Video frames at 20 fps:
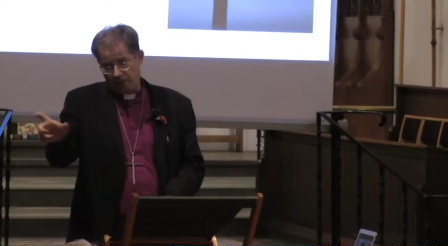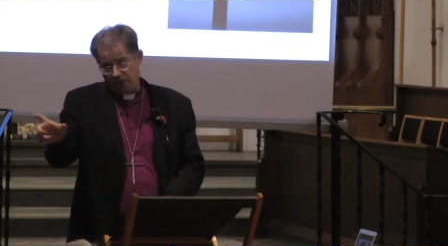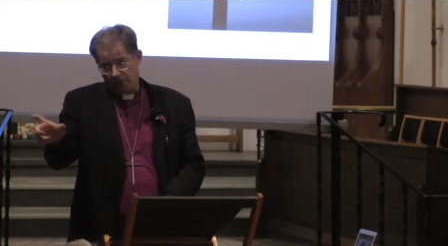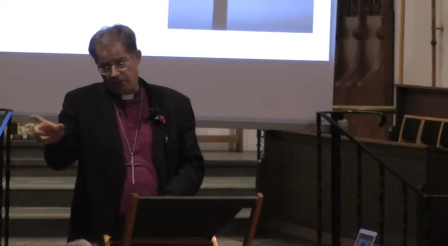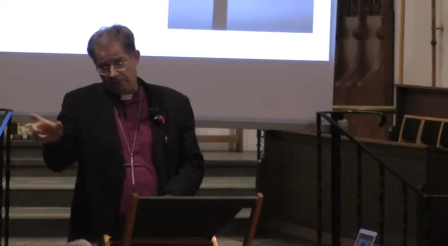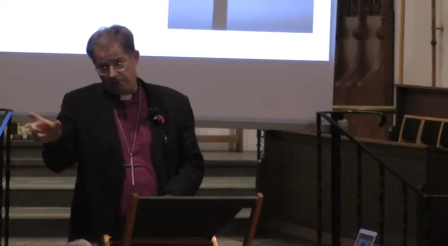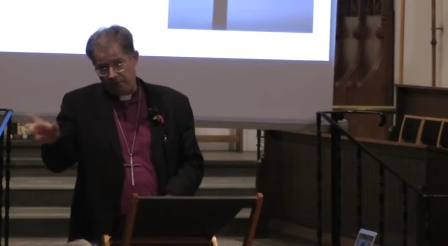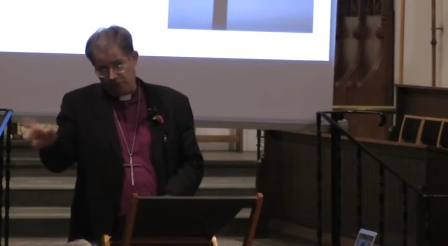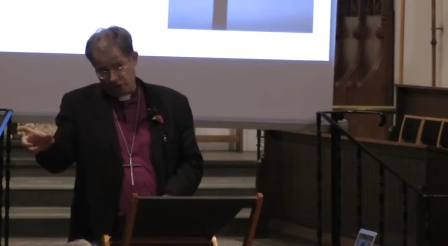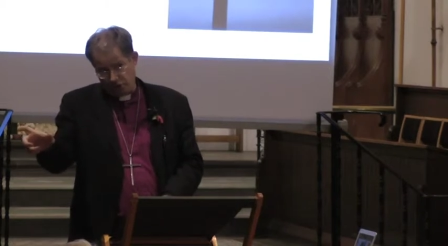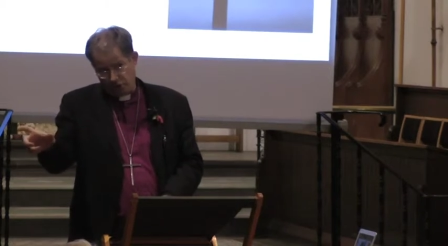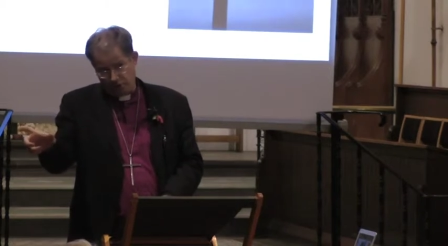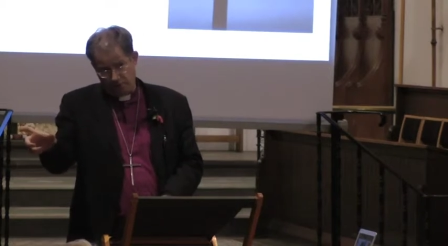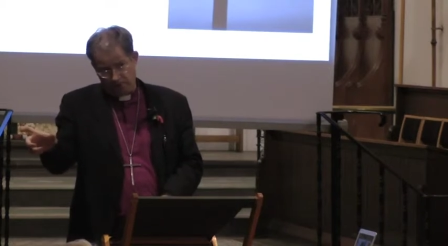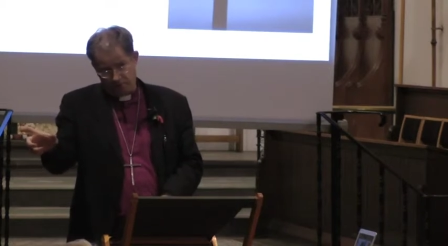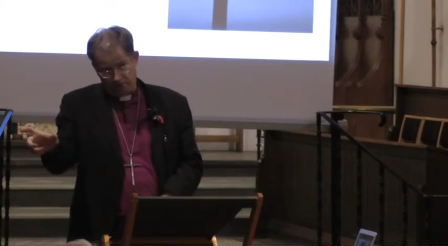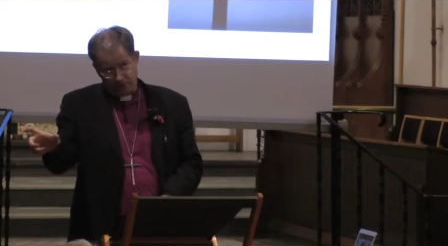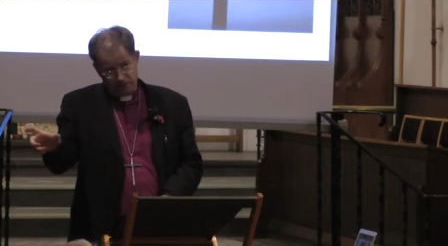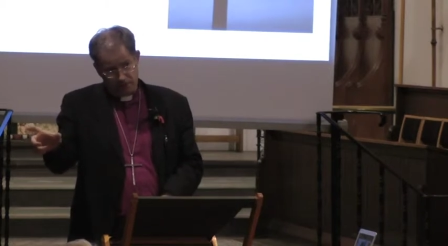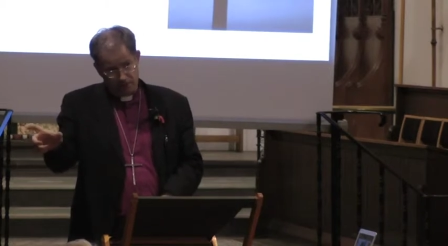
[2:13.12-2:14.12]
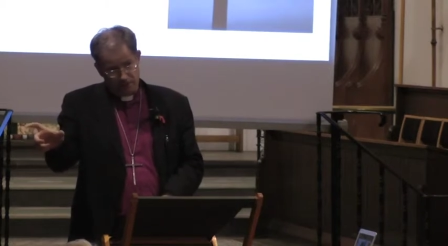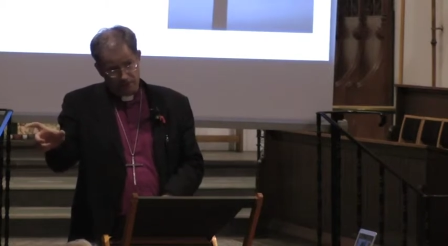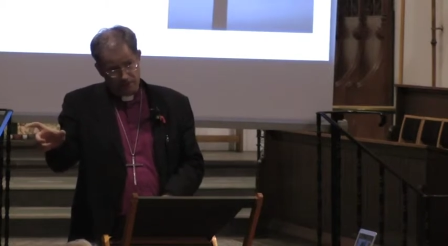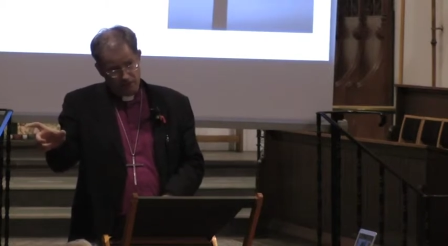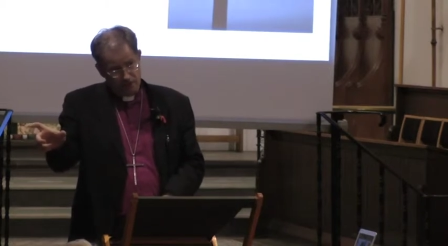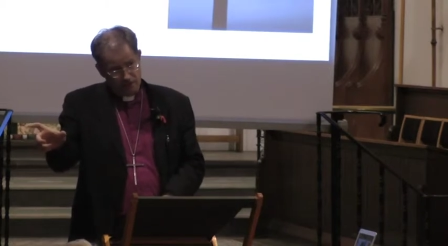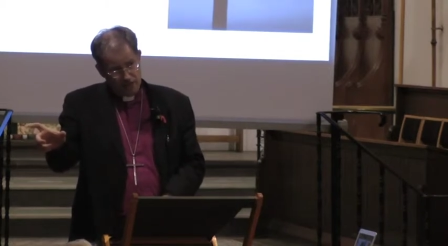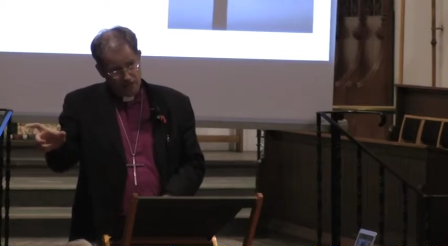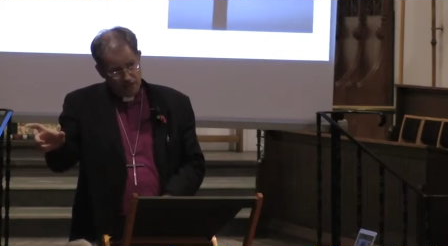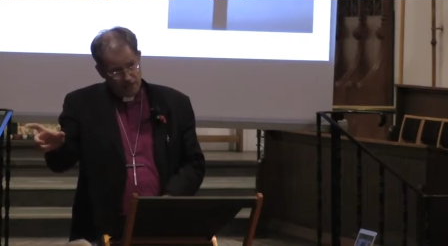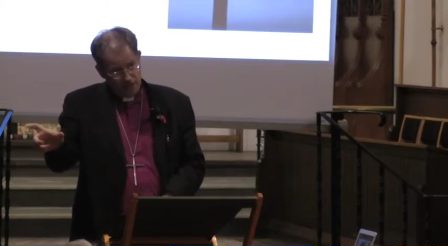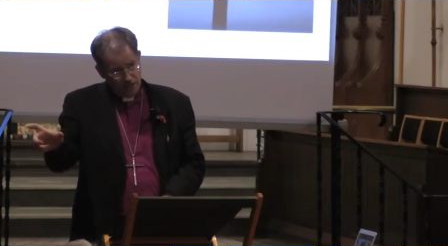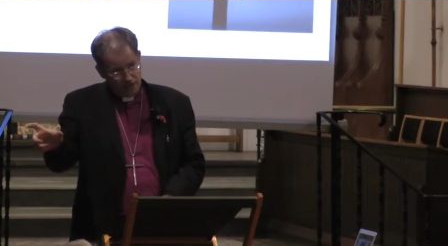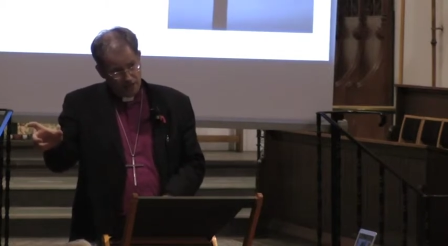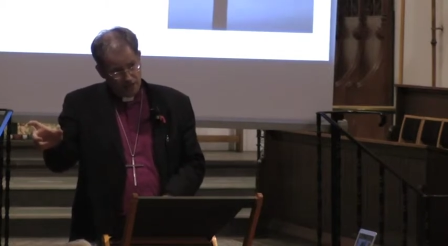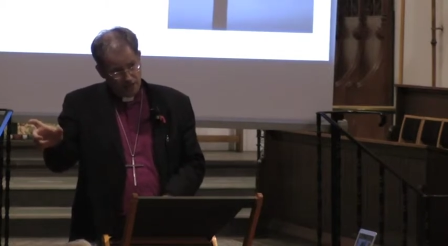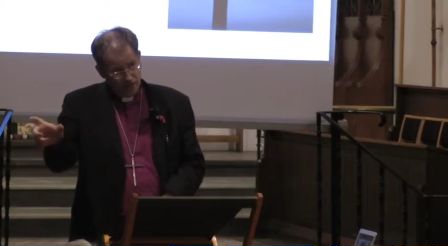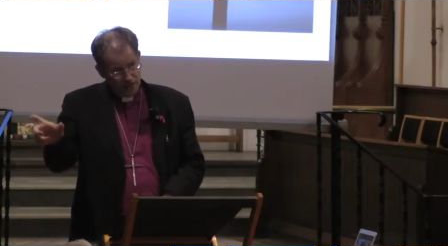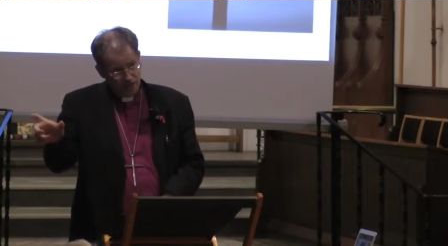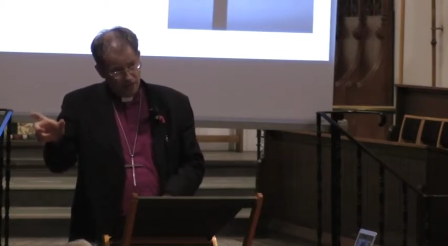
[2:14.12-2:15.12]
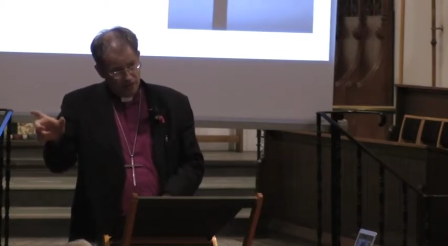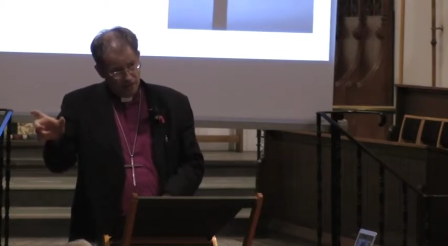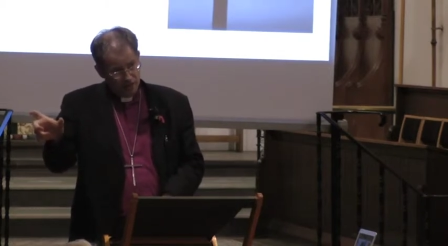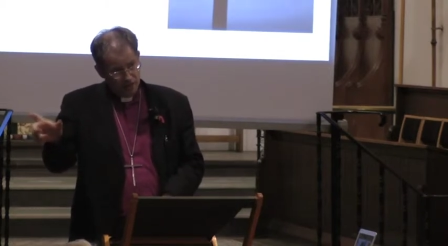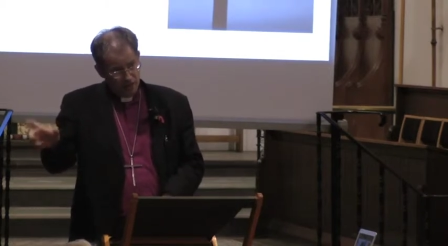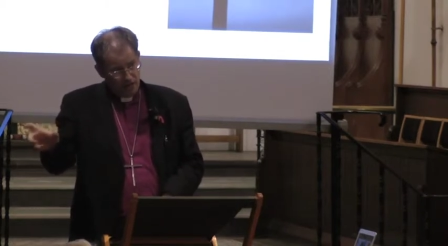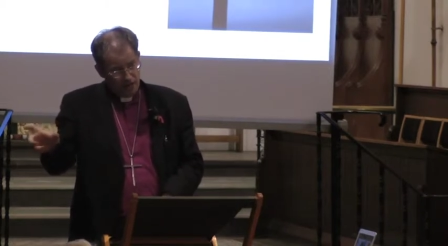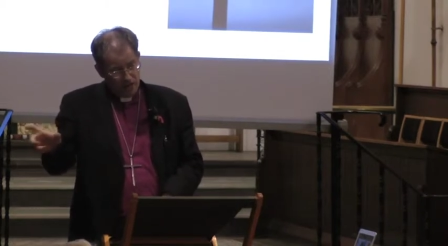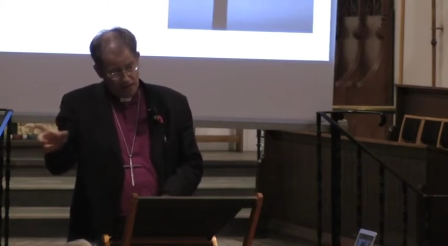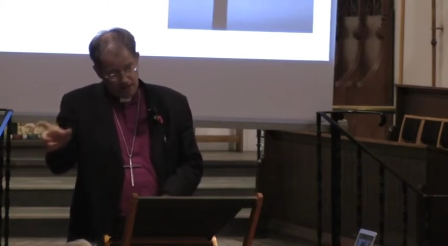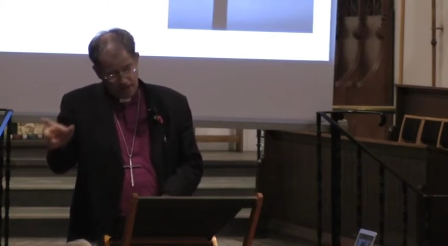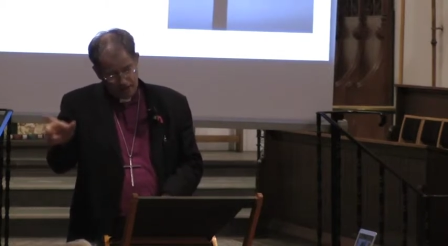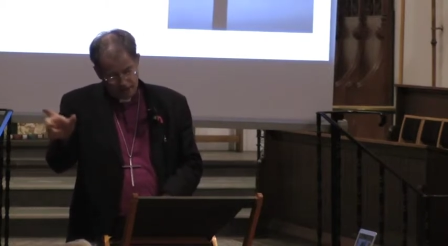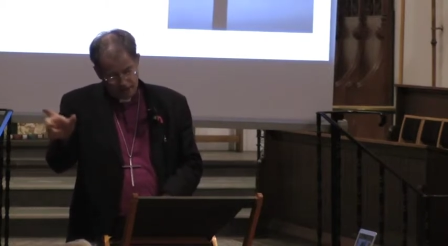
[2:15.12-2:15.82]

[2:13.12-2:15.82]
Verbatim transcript: word bishop in uh,